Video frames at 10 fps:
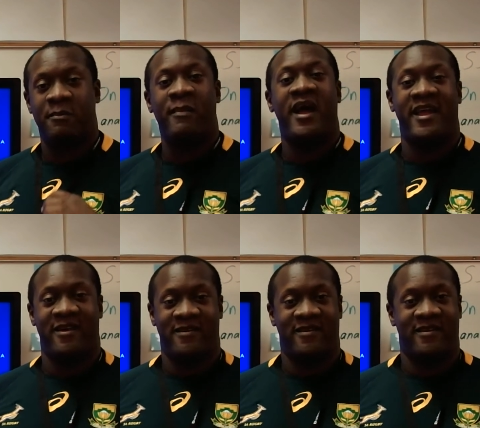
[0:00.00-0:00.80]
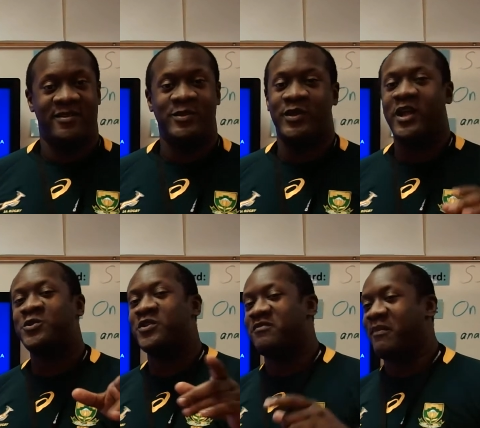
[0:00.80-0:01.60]
Maya. So the
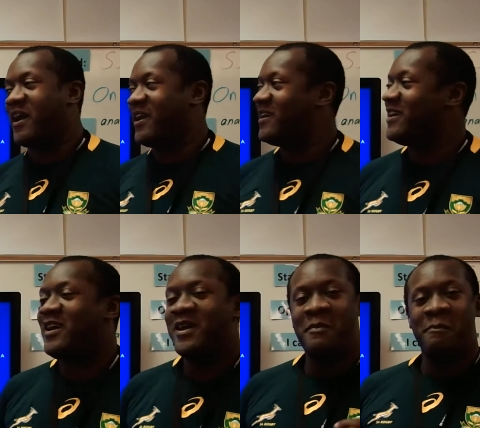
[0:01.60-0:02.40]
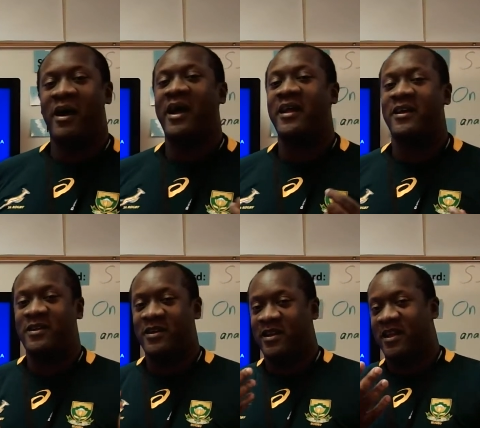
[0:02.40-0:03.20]
country of
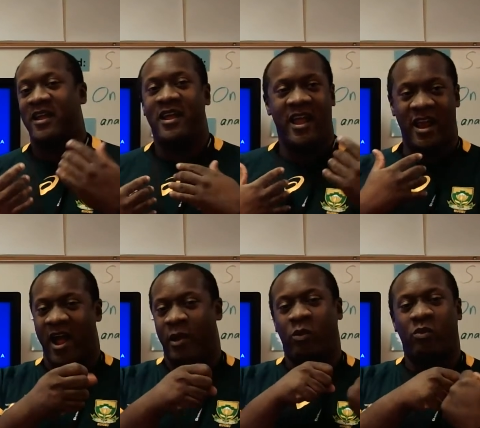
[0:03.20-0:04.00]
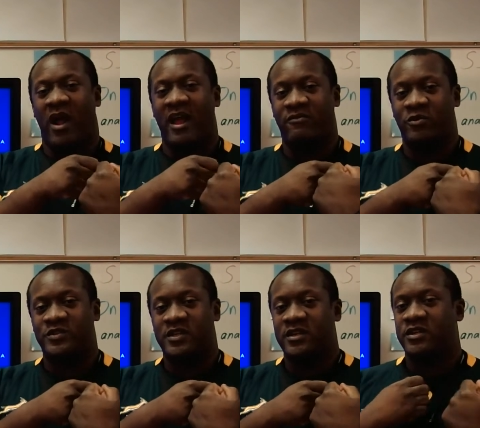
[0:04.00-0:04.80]
Maya and I were
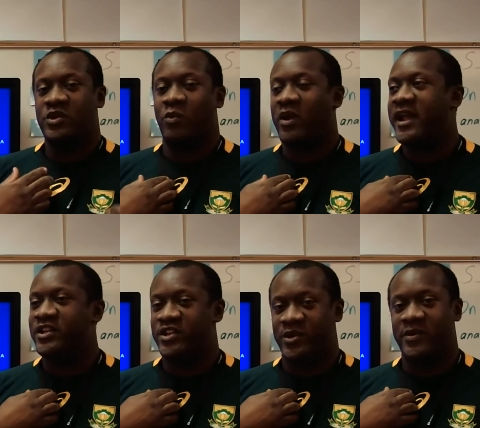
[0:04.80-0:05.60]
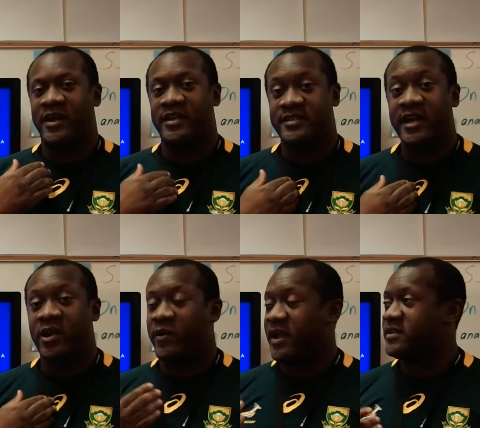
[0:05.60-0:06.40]
rivals. So what I do is I
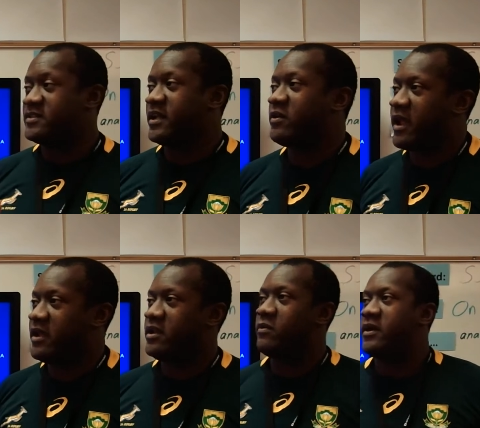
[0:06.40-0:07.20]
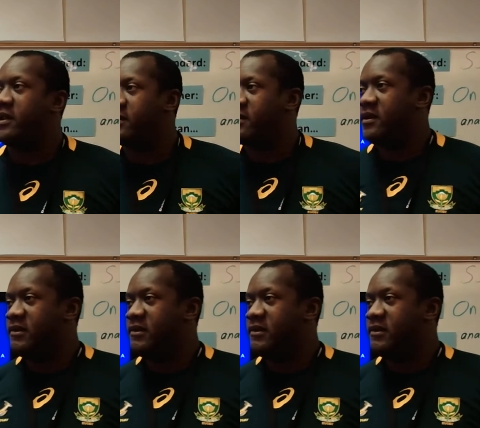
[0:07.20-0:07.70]
go ahead and say, okay, you know what?